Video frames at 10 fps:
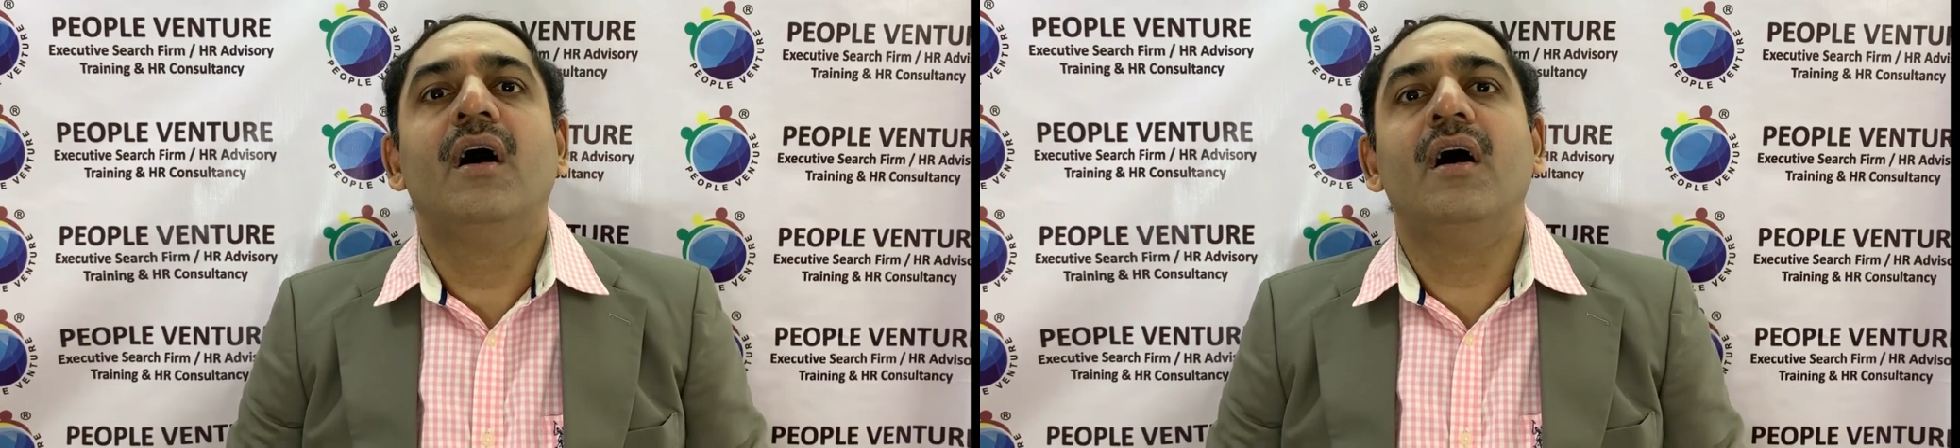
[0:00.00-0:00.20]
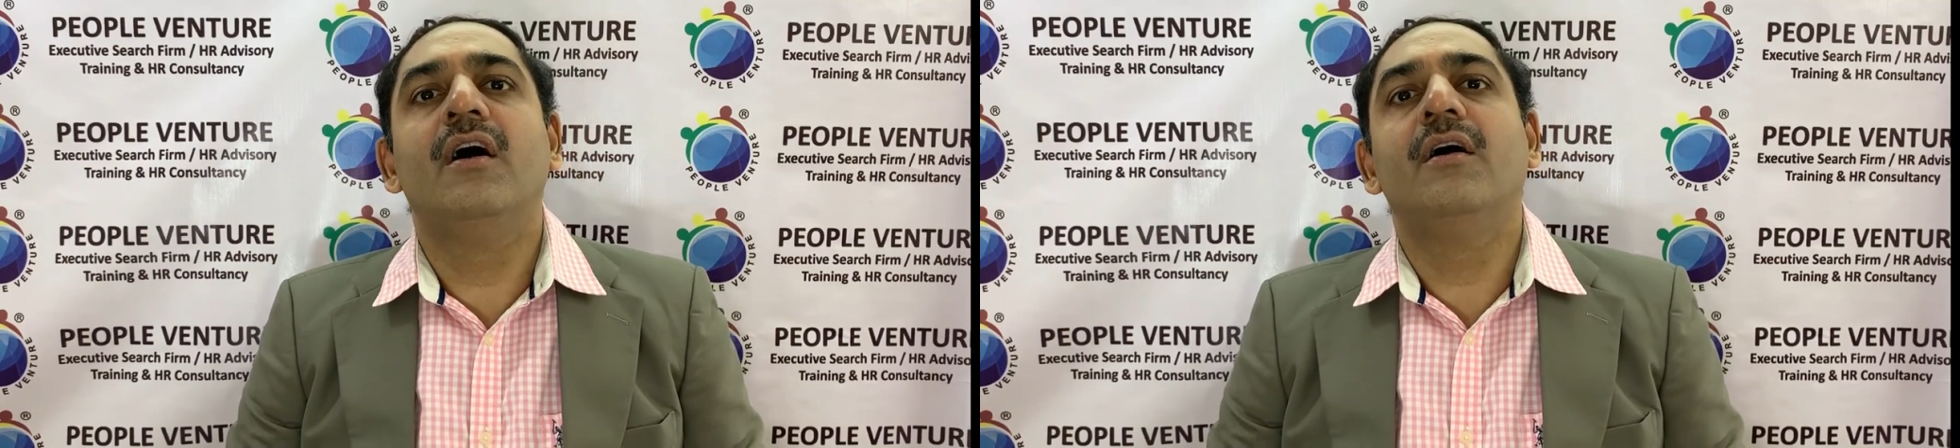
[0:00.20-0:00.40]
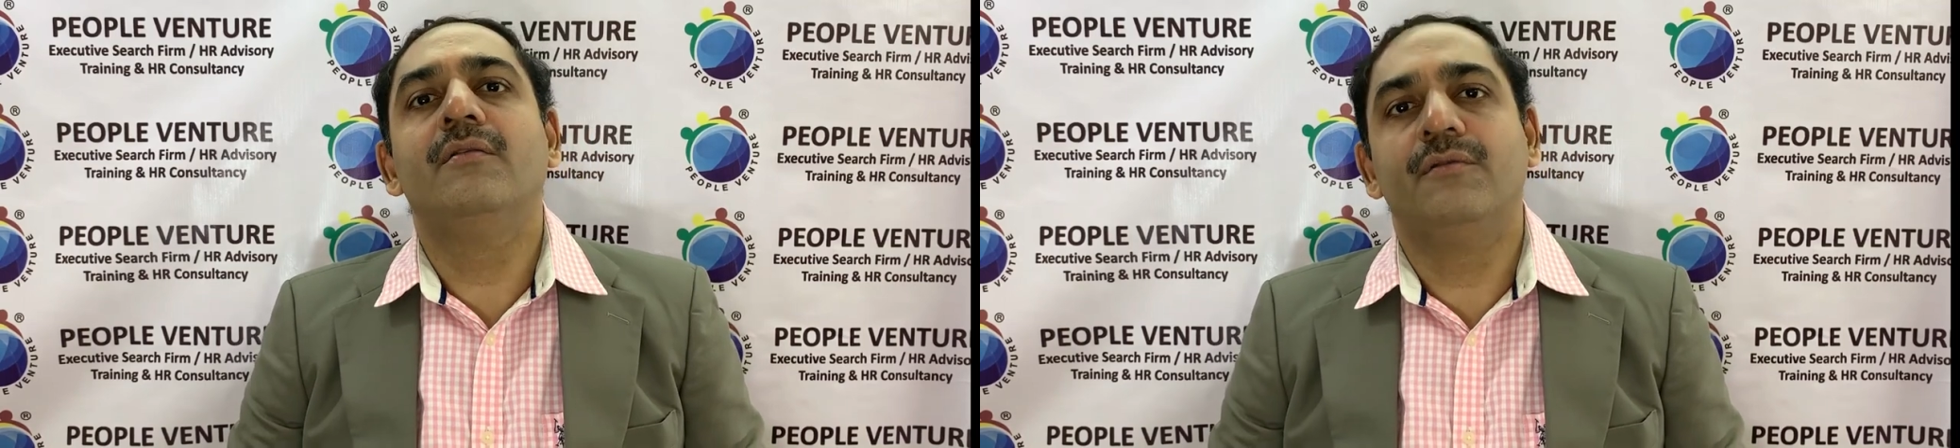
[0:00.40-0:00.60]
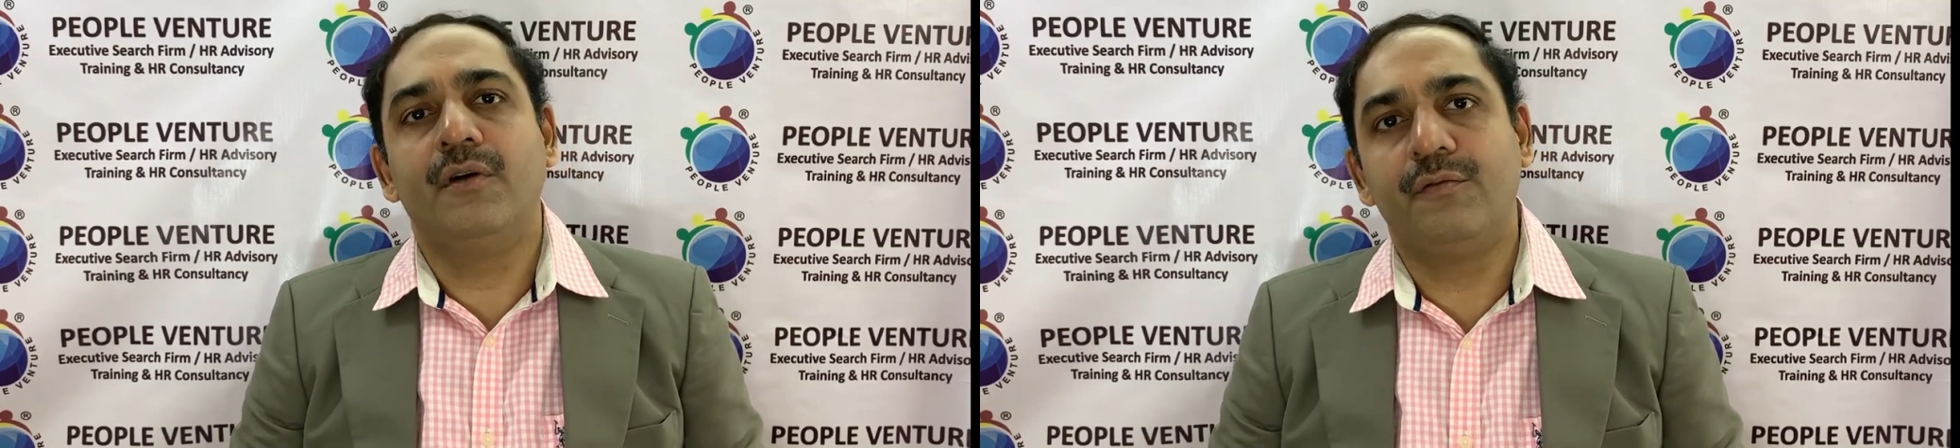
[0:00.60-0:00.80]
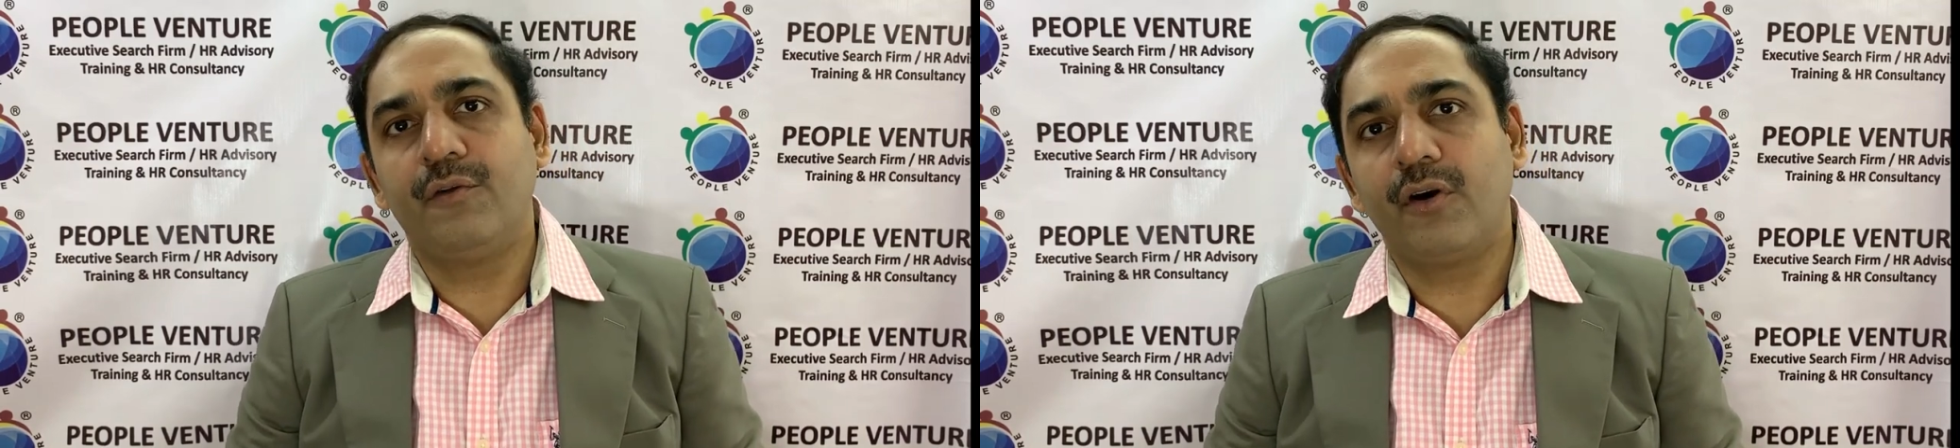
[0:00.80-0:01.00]

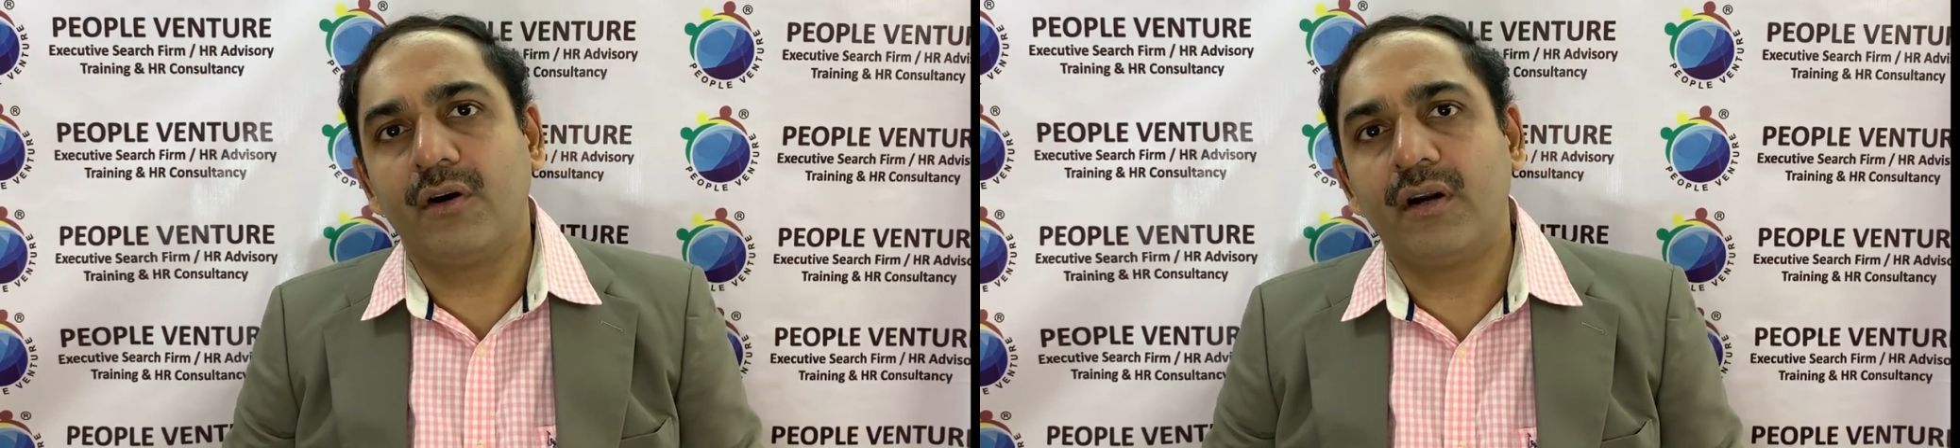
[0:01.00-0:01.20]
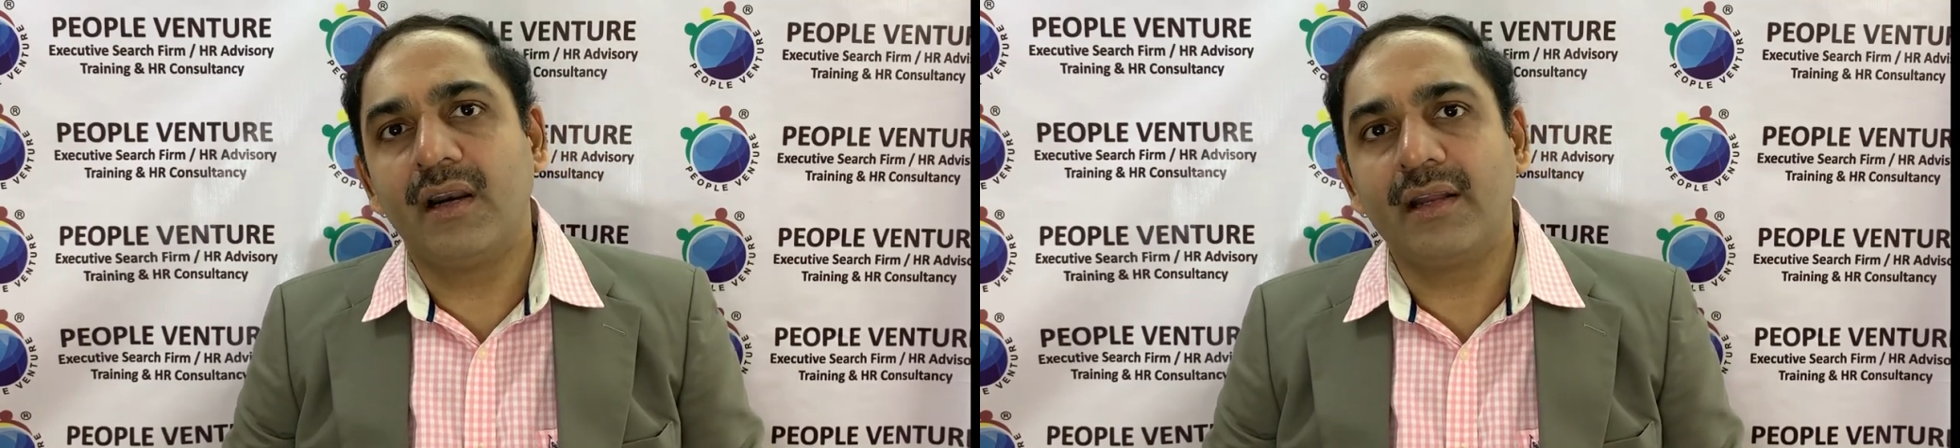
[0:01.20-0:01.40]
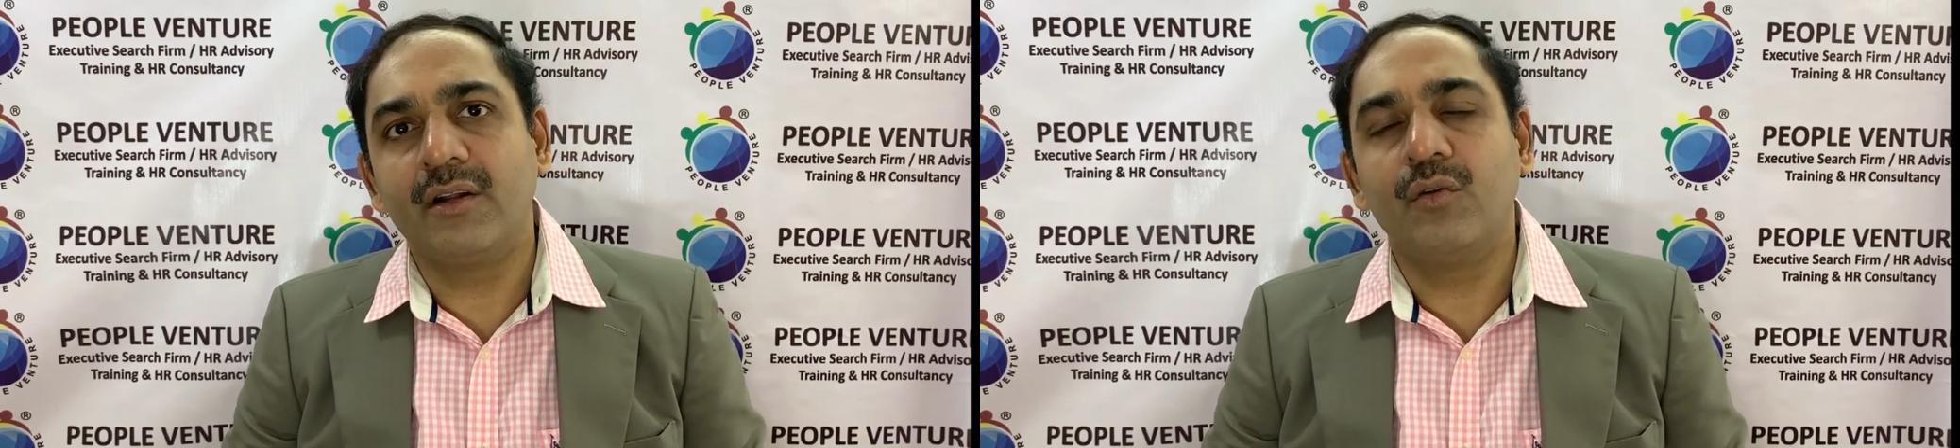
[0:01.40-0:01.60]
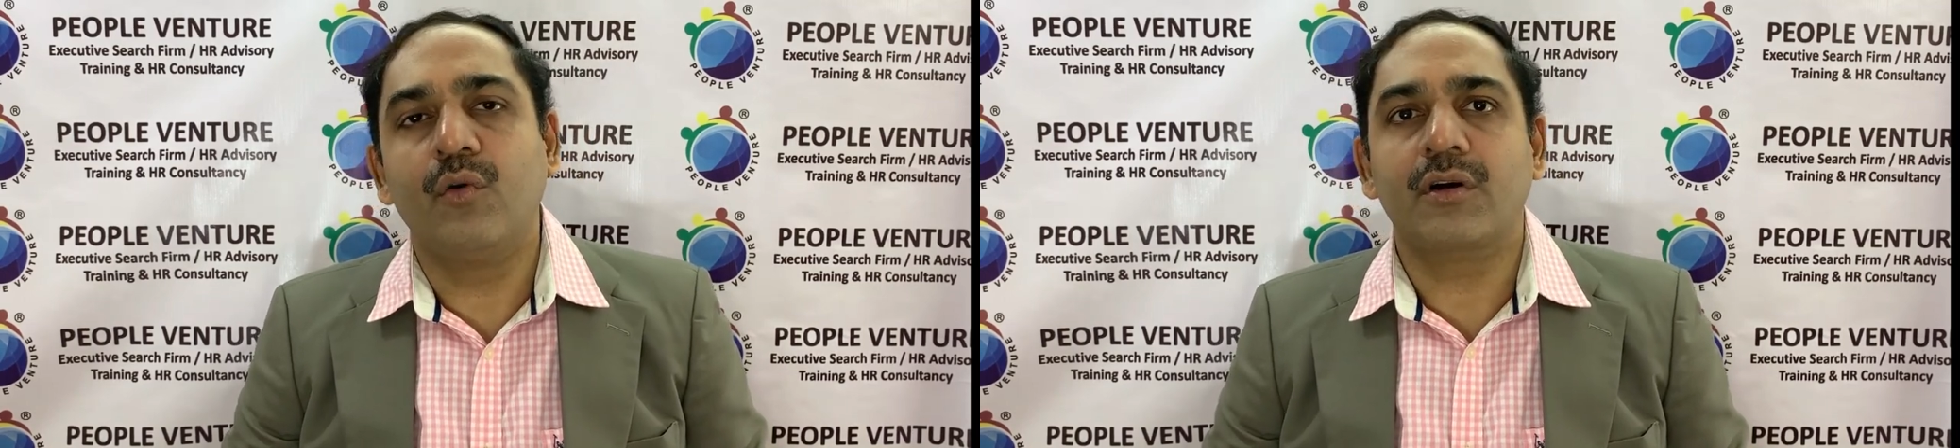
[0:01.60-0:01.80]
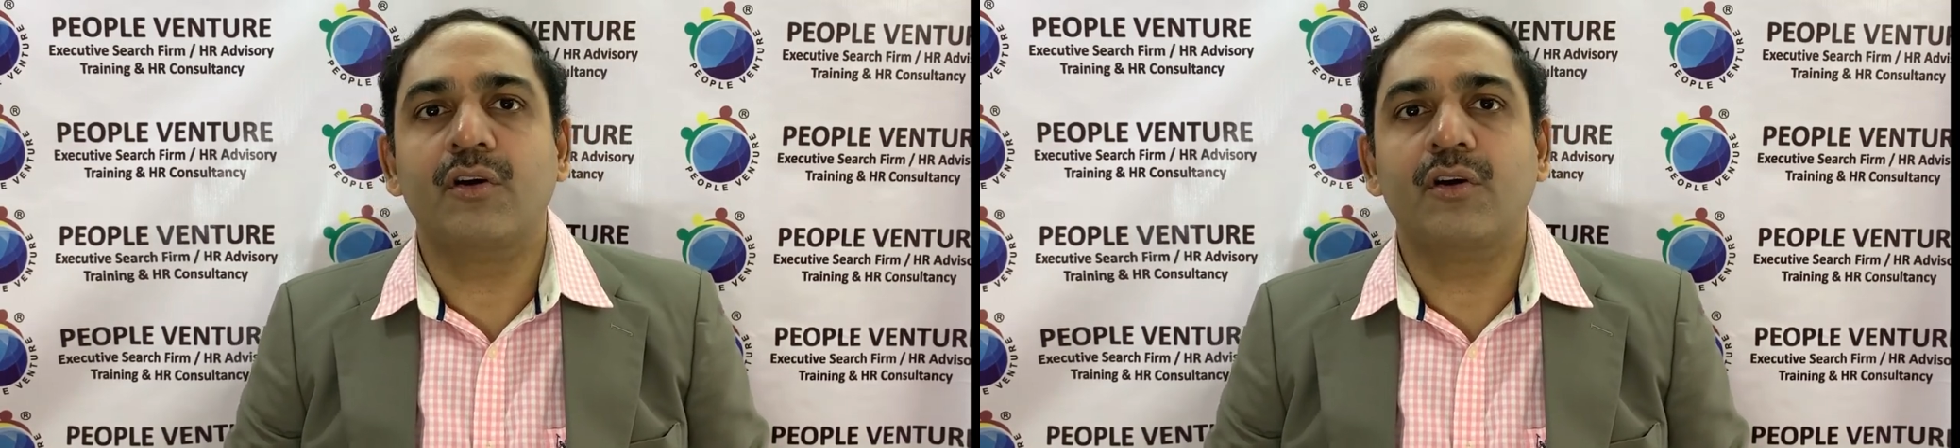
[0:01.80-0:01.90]
for what